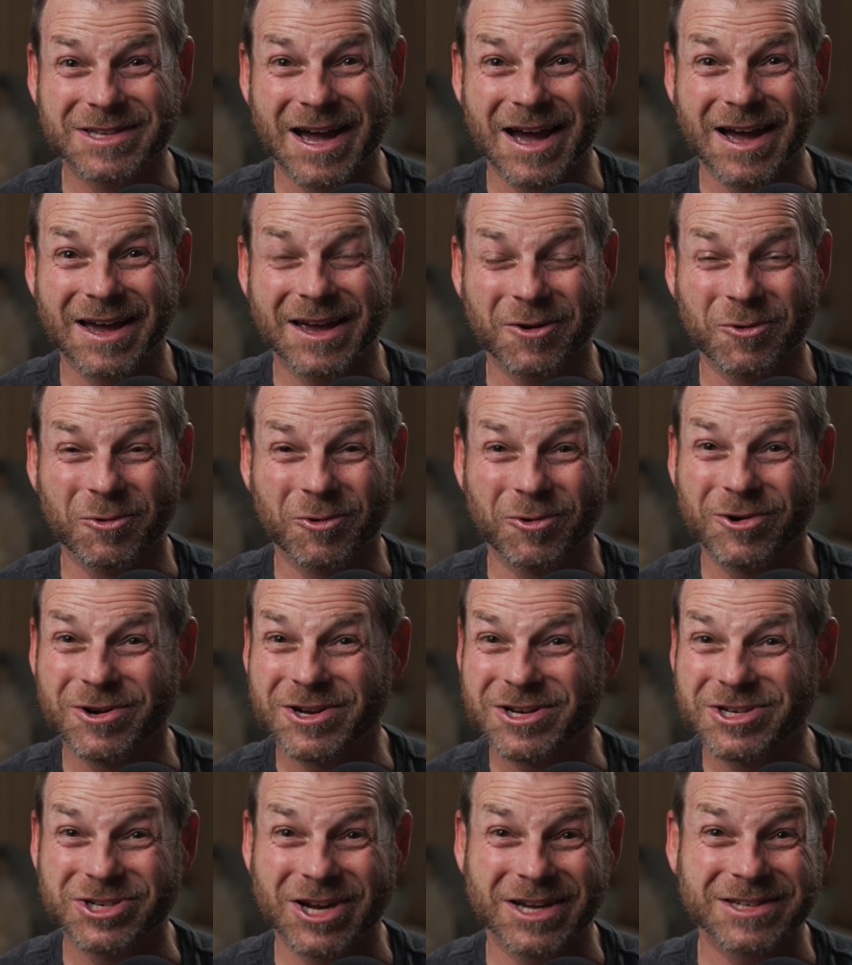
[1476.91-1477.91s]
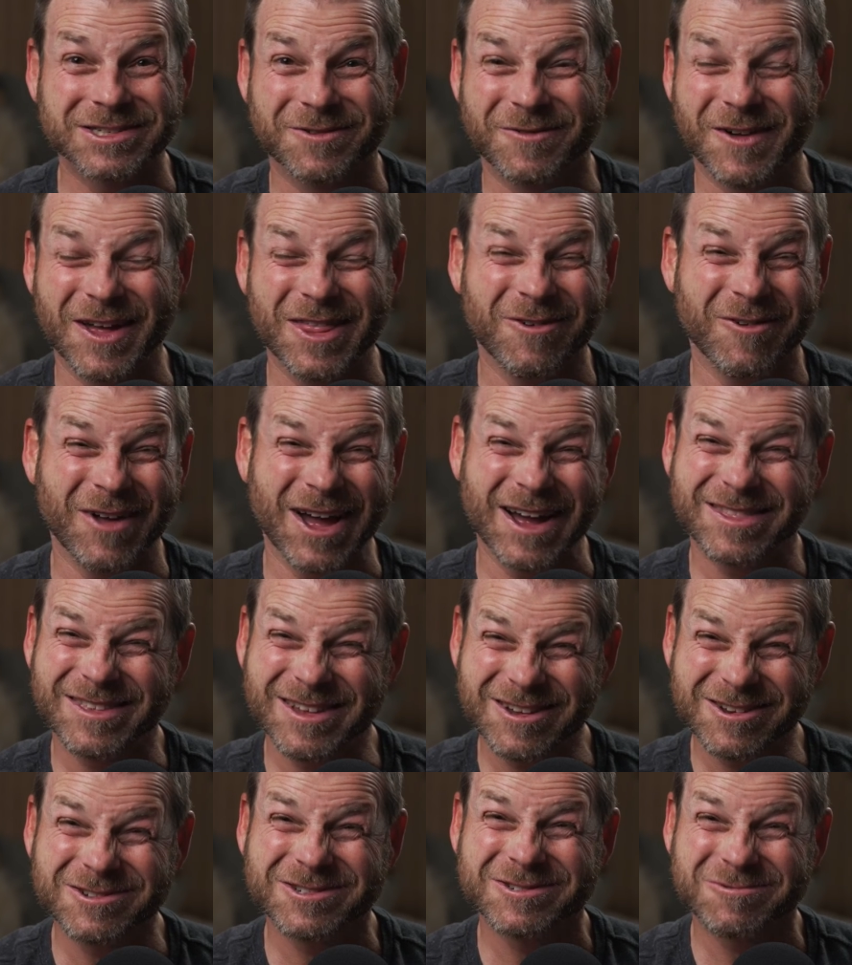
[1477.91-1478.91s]
that in order to justify the fact
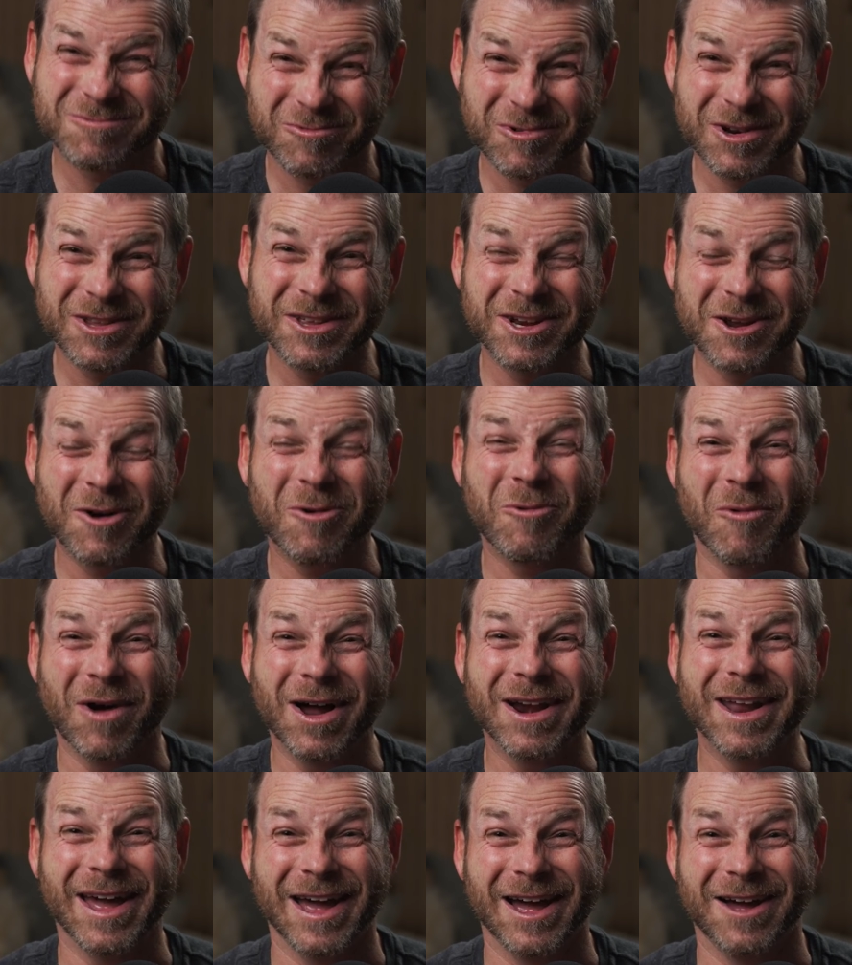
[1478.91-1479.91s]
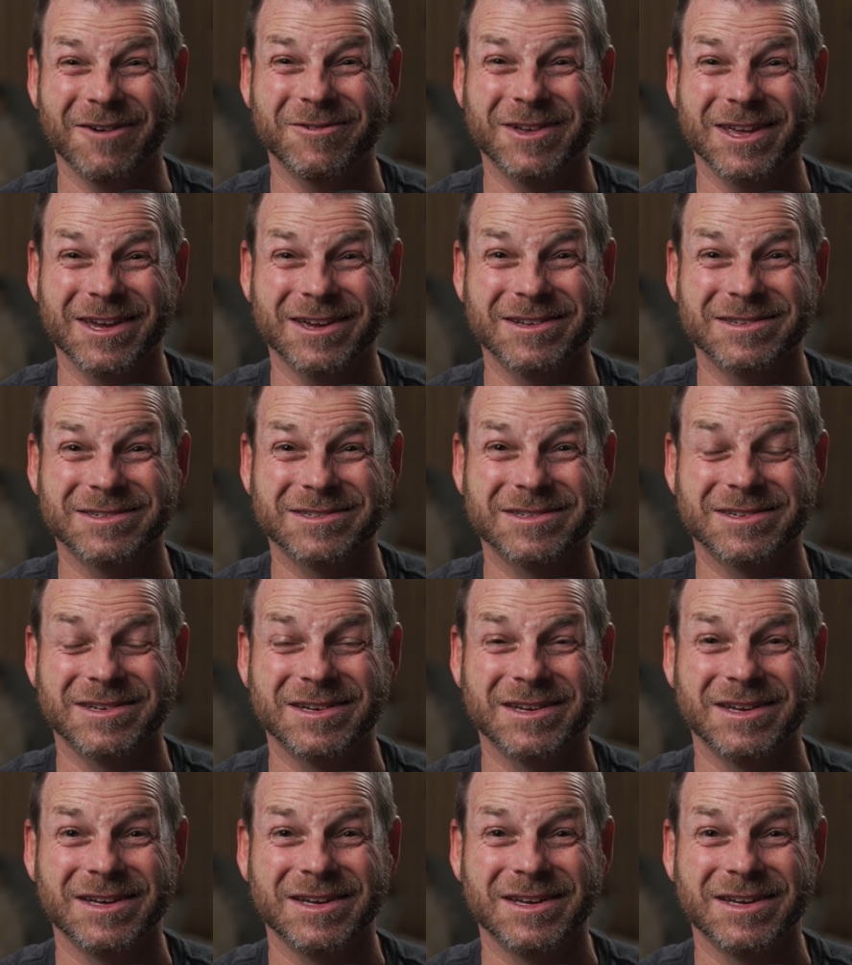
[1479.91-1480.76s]
that you just really don't want to have kids.